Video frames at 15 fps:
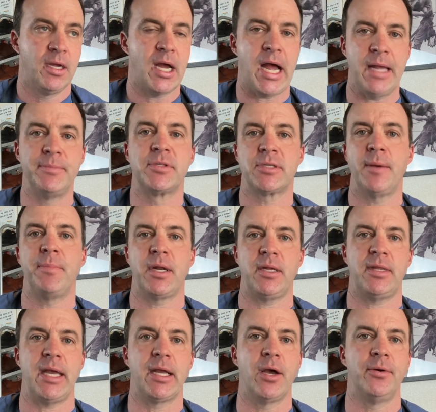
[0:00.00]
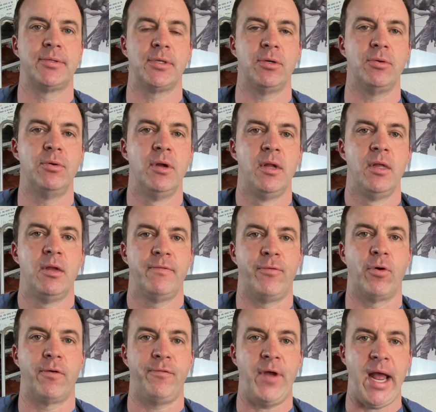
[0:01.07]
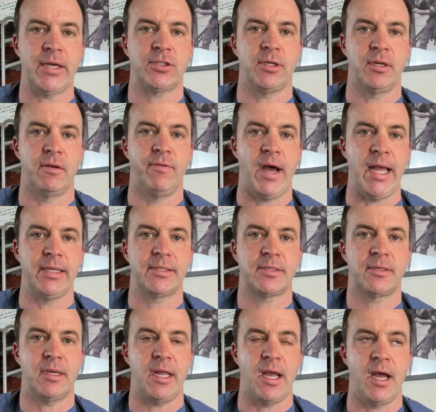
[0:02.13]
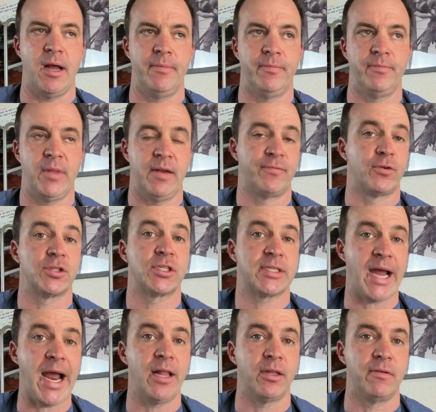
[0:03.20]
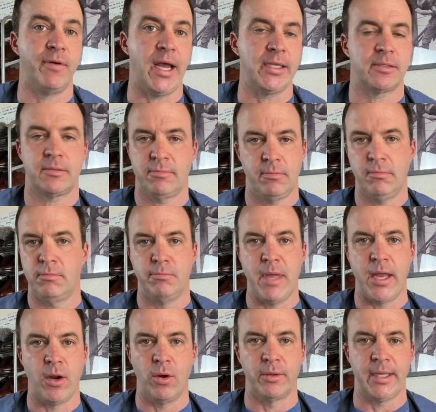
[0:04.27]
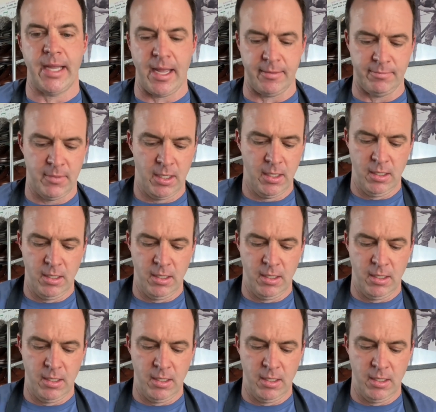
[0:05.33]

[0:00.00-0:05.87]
I'm somebody they go to for fashion advice and for style advice, men only.